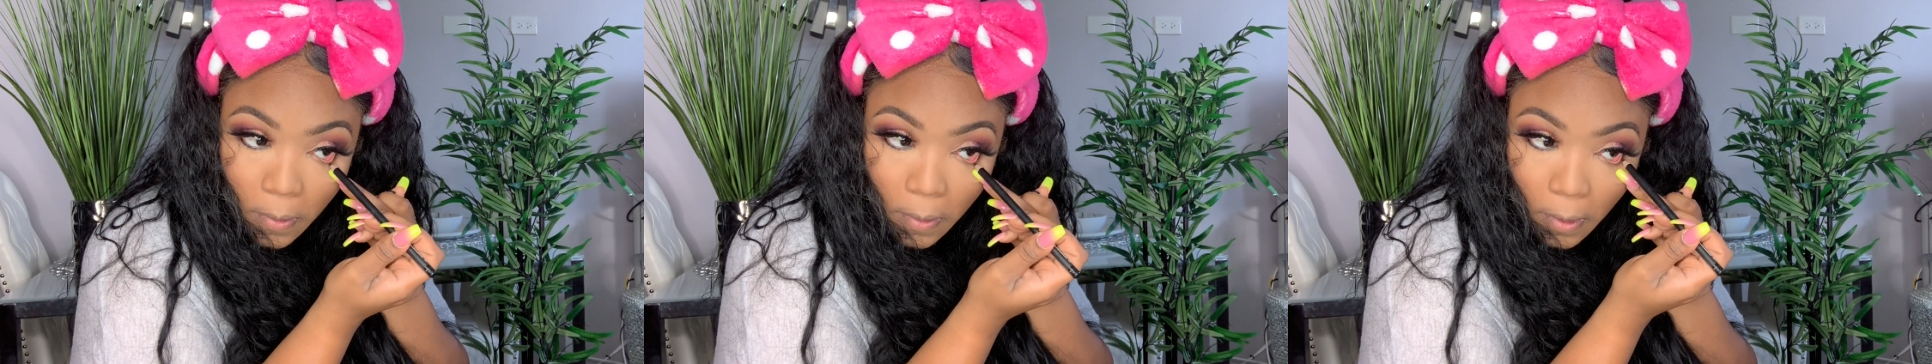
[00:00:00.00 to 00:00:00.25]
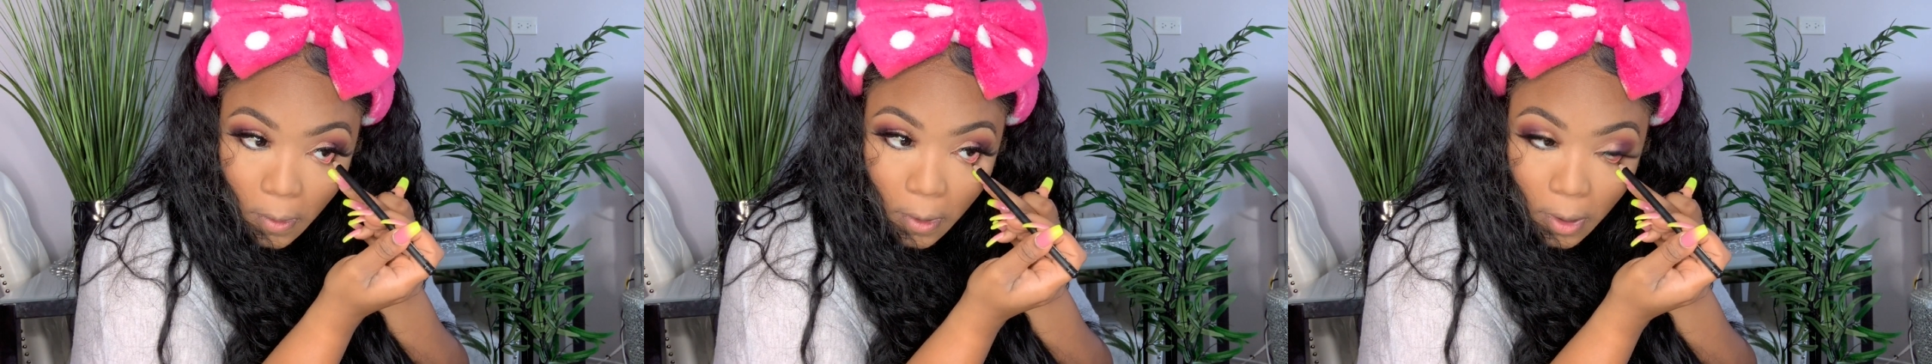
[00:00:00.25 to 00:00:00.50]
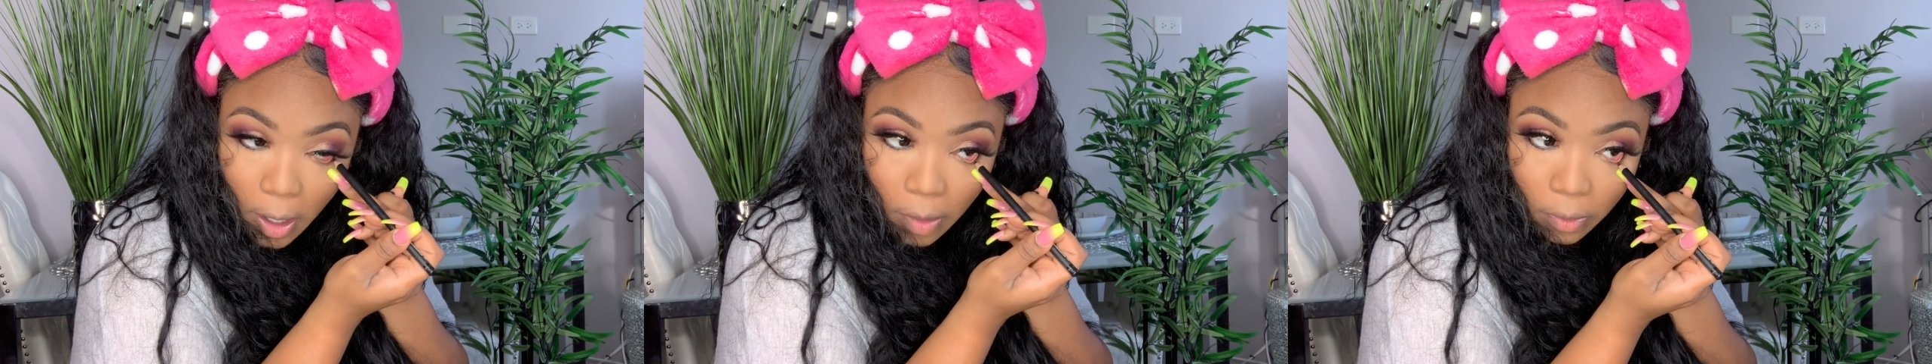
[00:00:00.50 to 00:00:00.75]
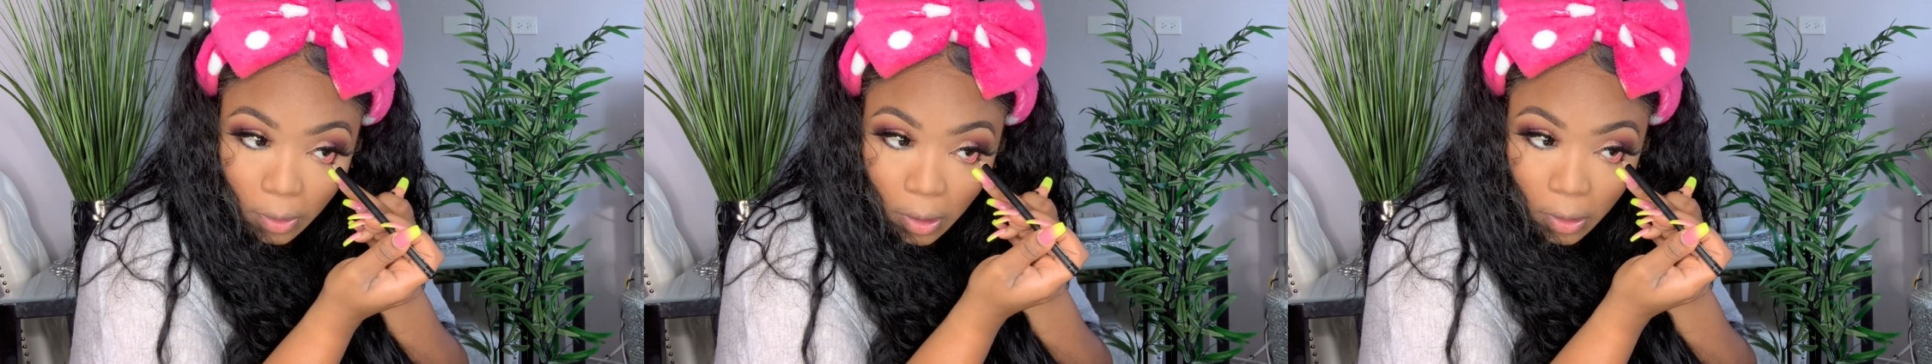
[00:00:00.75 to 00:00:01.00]
Y'all, I have
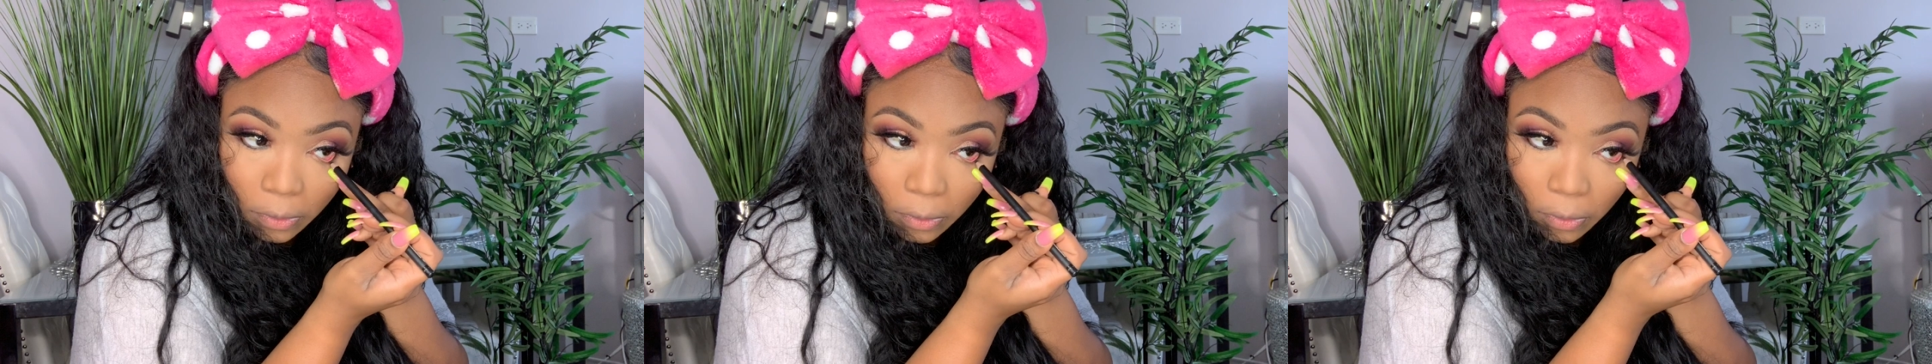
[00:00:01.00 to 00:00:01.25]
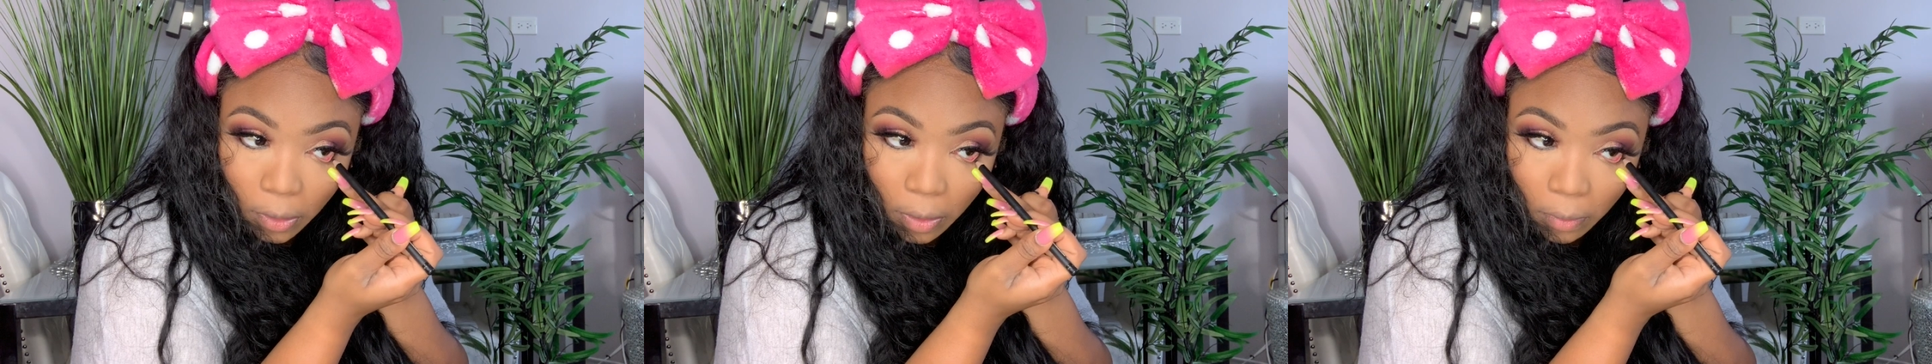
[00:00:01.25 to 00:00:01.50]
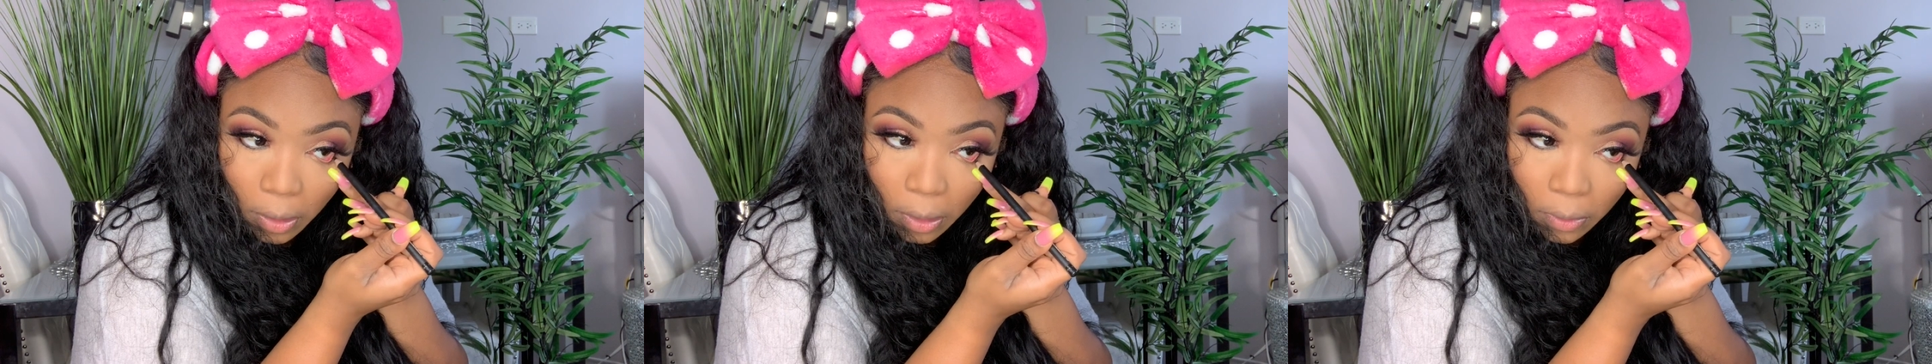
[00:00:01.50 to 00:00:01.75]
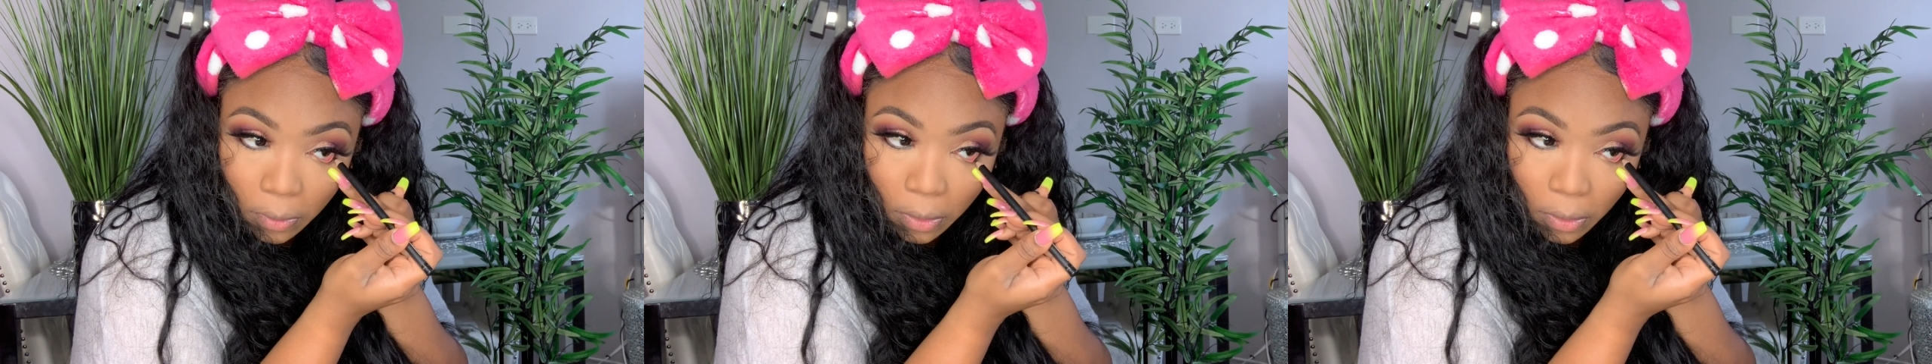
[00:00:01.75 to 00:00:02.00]
to concentrate when I
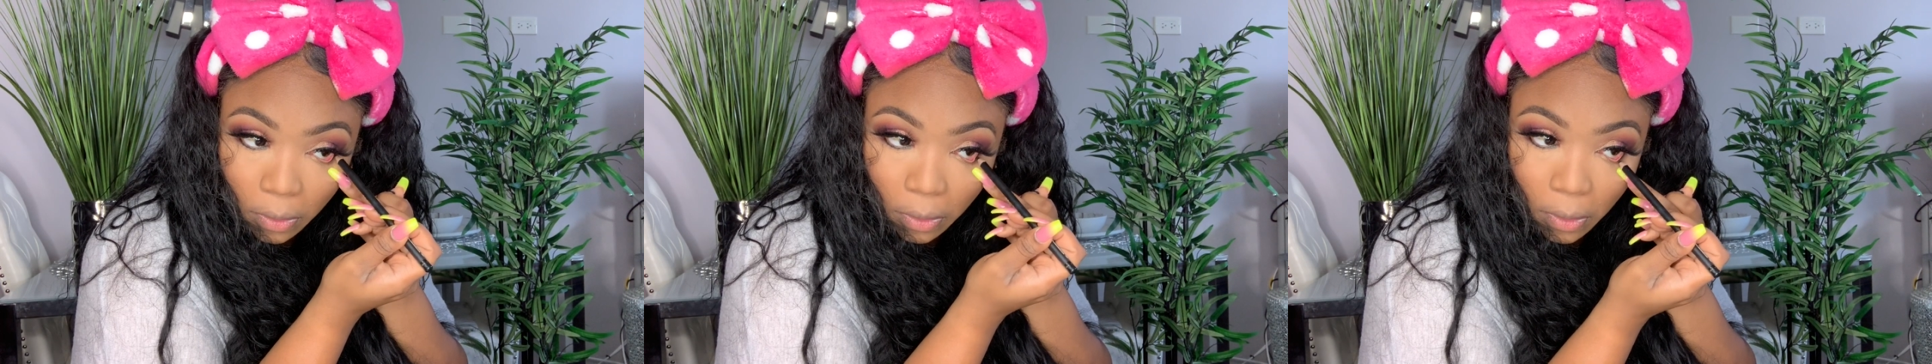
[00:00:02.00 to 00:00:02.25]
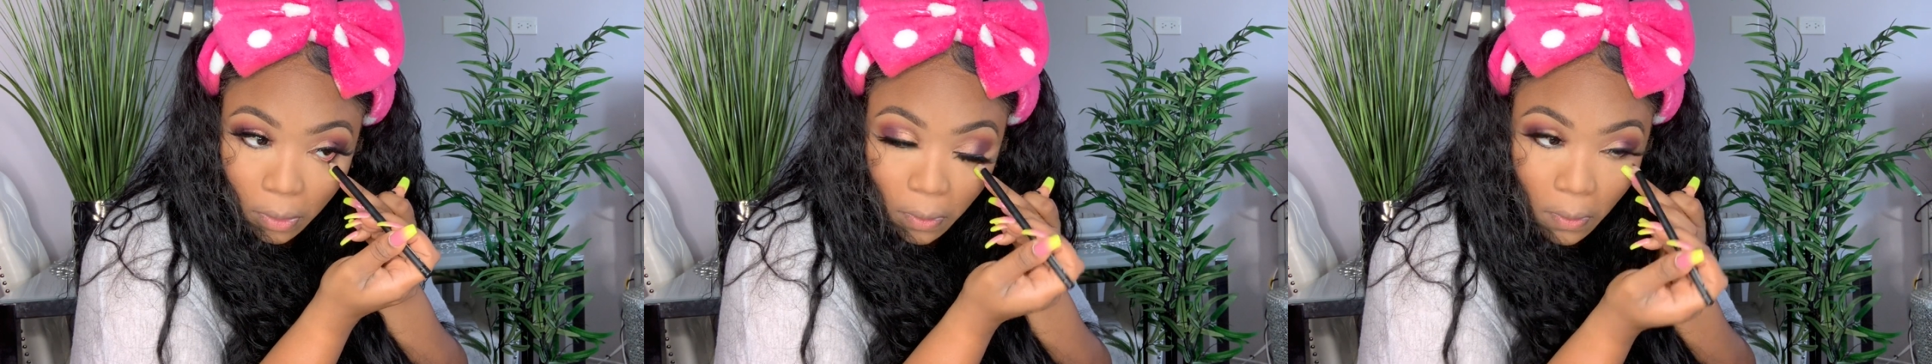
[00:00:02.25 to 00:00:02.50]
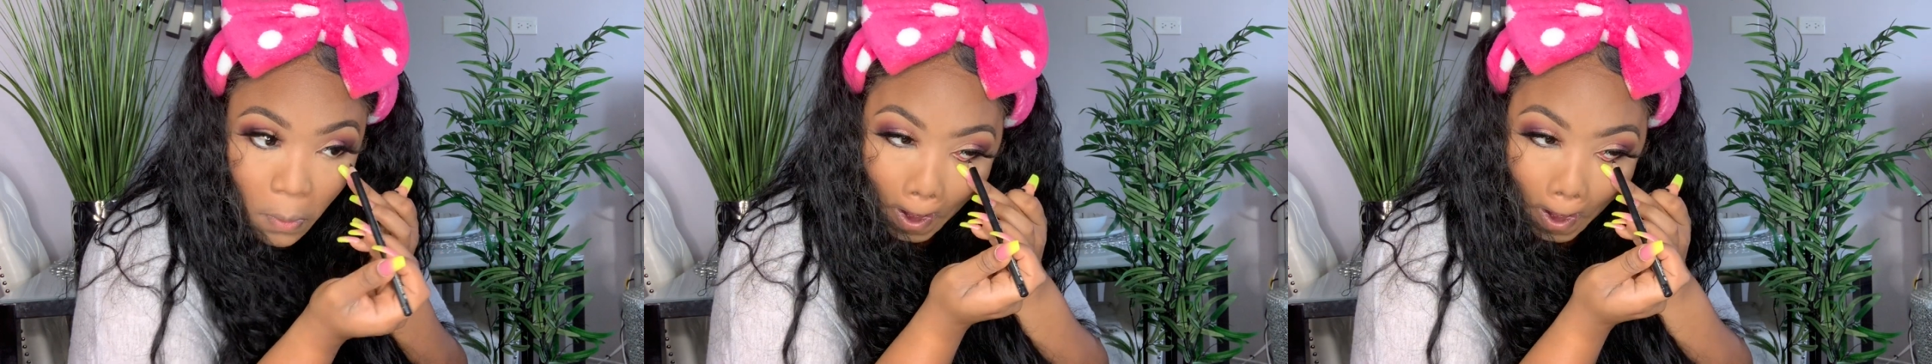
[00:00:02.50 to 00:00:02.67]
do this still.